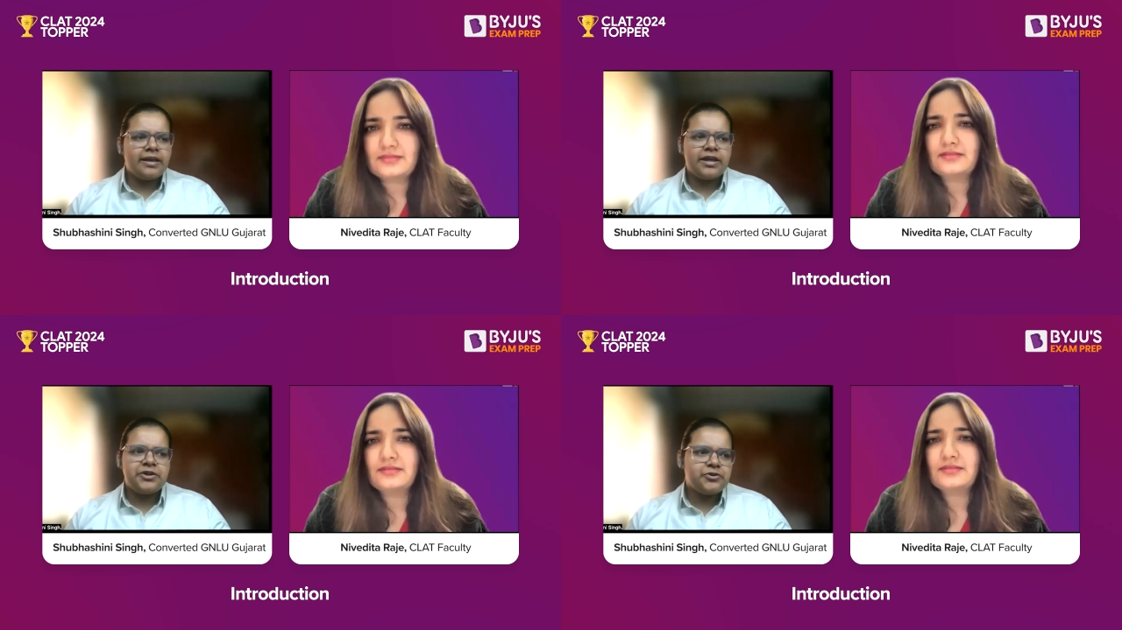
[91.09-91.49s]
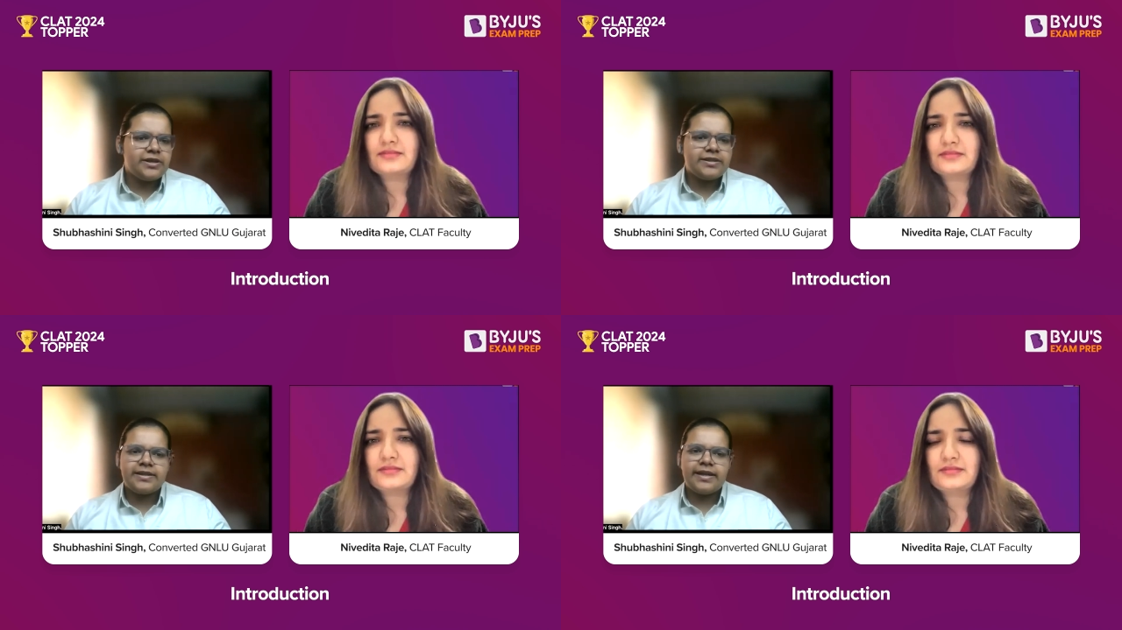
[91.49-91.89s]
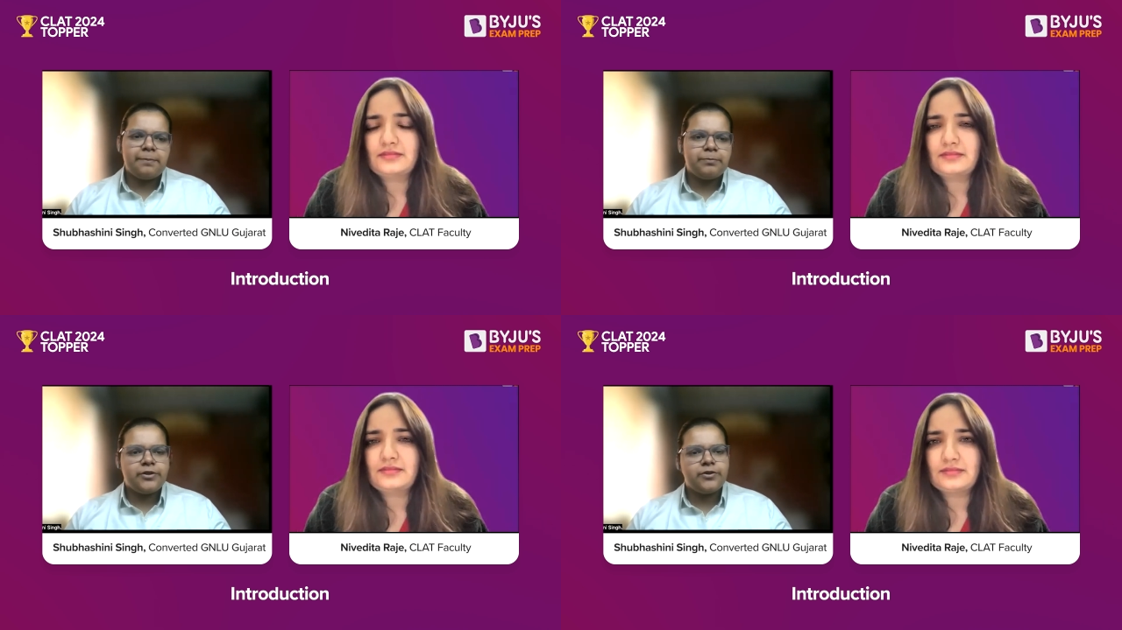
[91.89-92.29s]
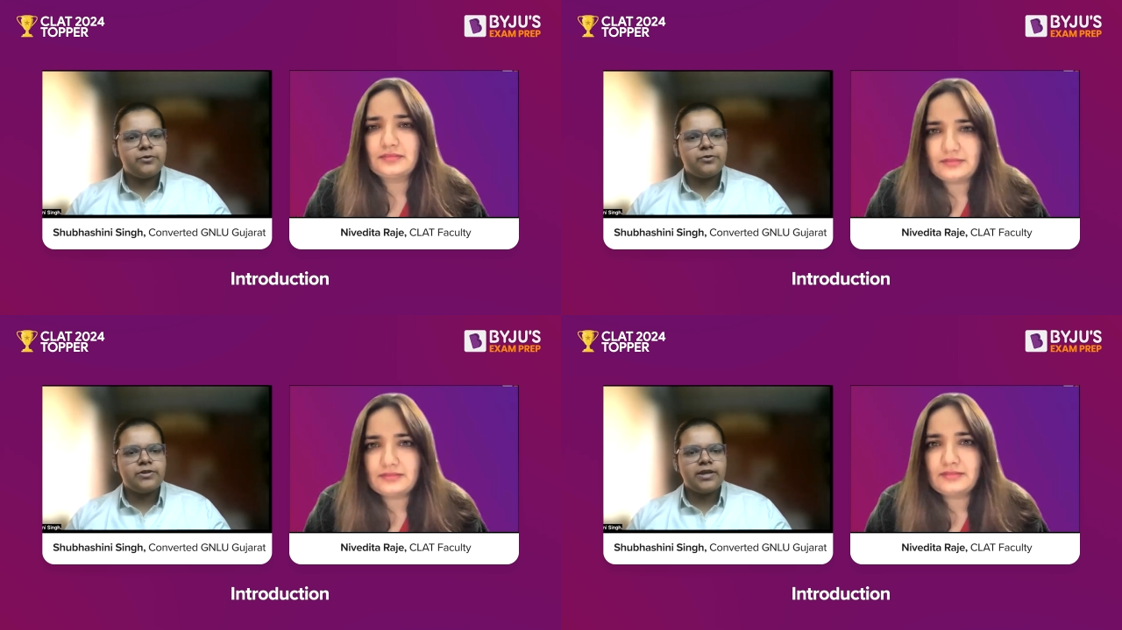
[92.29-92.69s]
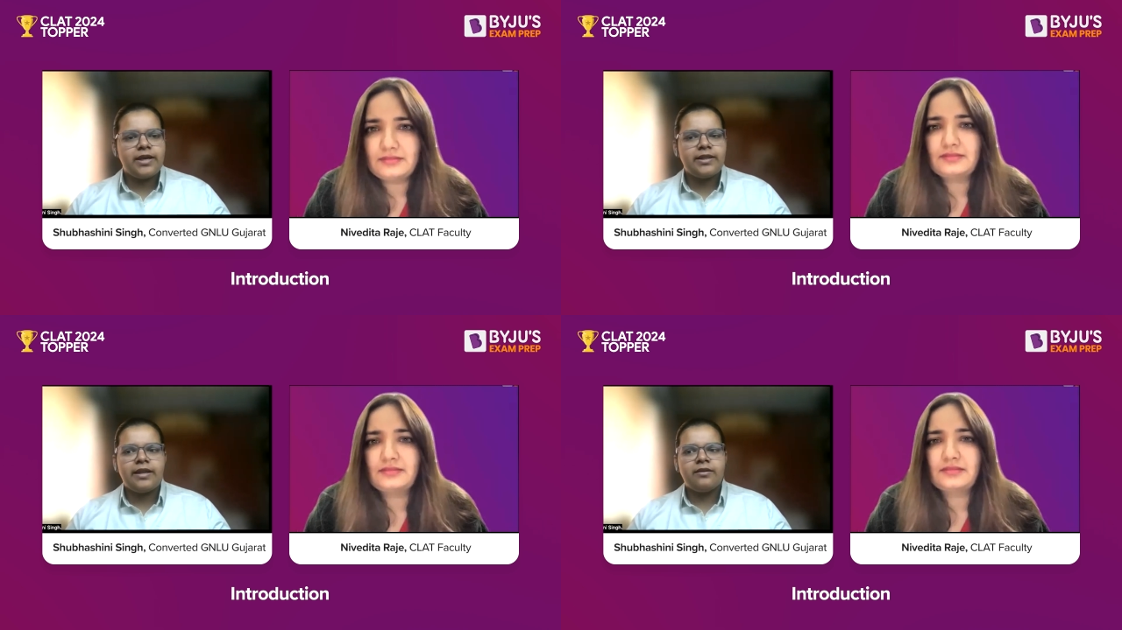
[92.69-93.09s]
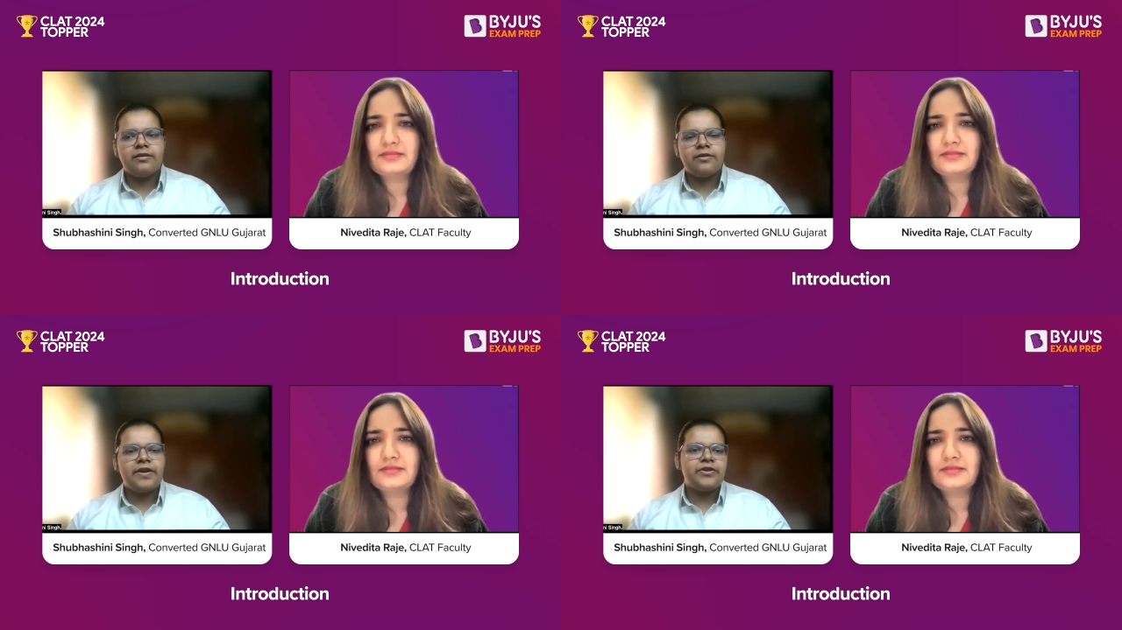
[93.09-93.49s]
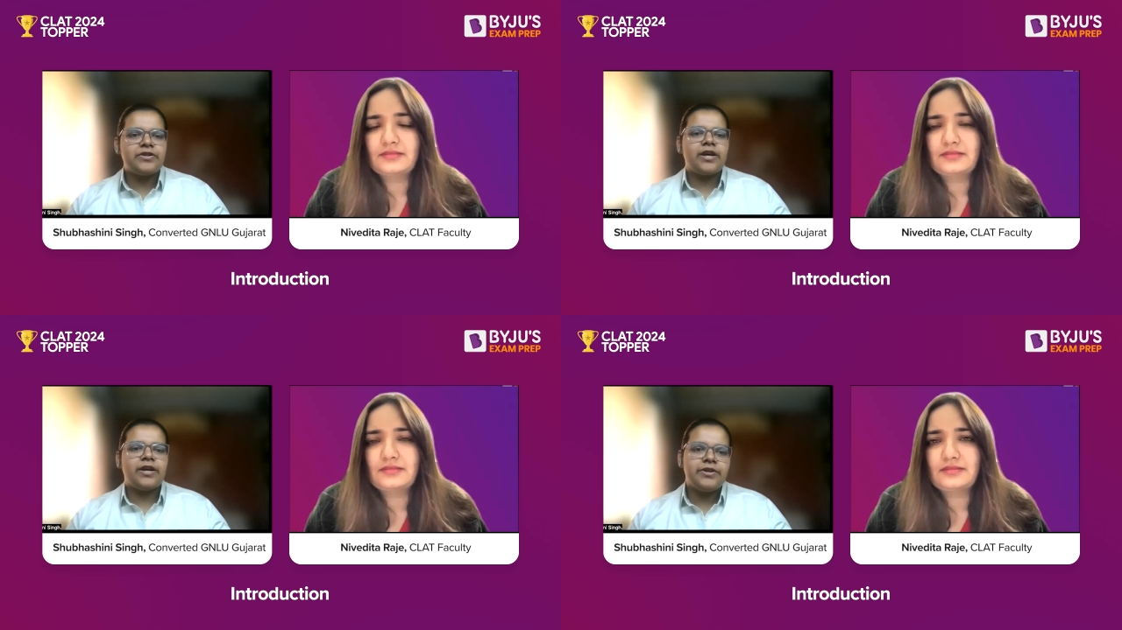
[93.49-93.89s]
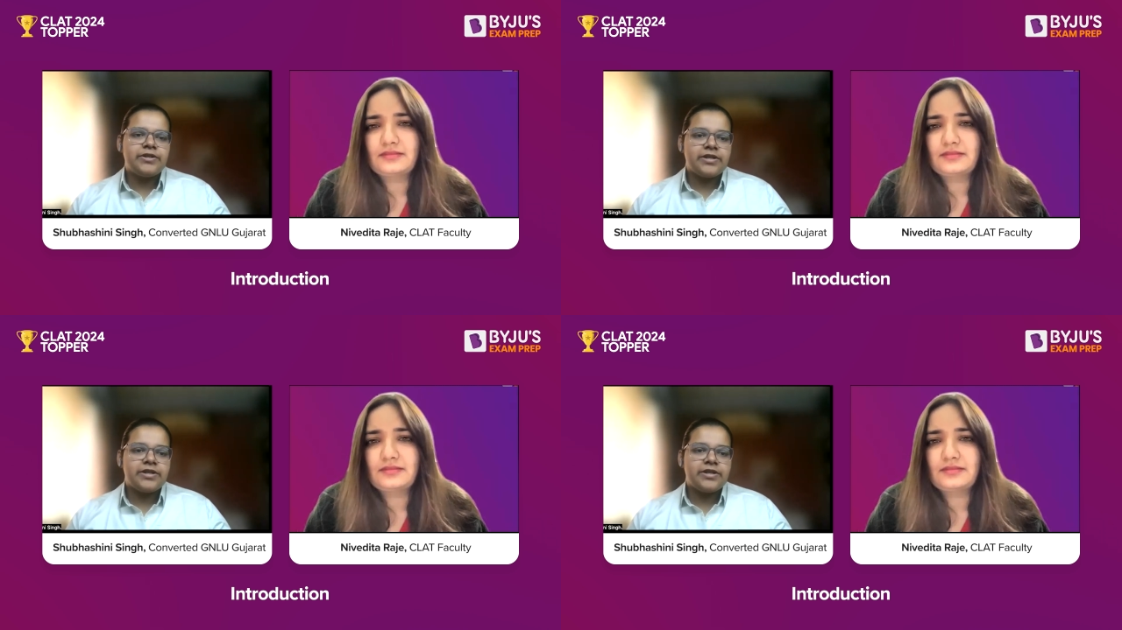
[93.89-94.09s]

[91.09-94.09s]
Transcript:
Speaker 1: my interests and aptitudes, and then the various